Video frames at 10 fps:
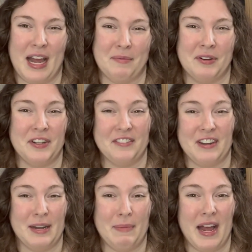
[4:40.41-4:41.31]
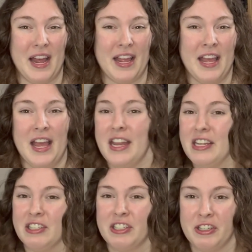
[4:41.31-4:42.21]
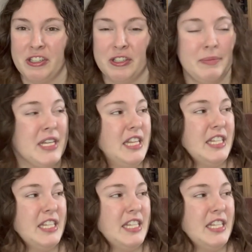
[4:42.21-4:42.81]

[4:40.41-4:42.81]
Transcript: I'm going to read by Neil Shusterman.